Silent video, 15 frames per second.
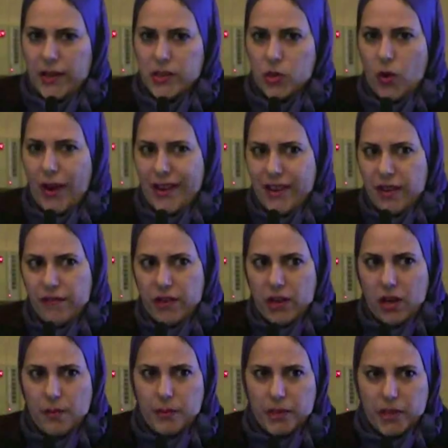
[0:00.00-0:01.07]
So I give
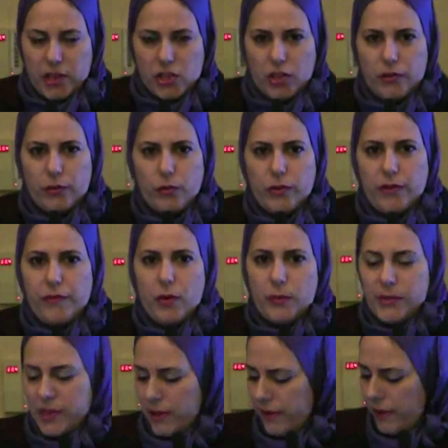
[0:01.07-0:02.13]
recommendation through the
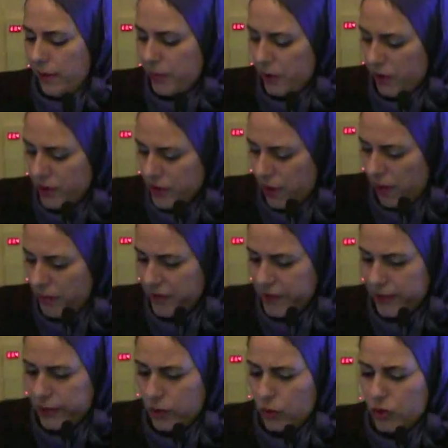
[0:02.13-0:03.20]
Pharmacy and Therapeutics
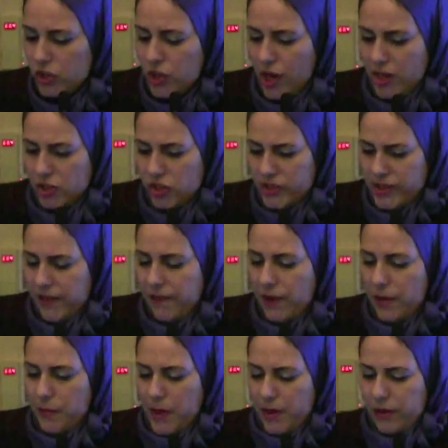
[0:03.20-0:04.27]
Committee to change
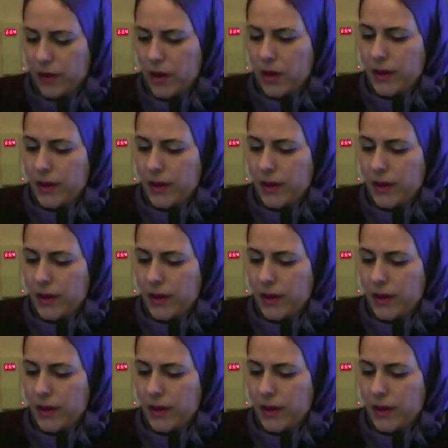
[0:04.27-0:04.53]
sevelamer,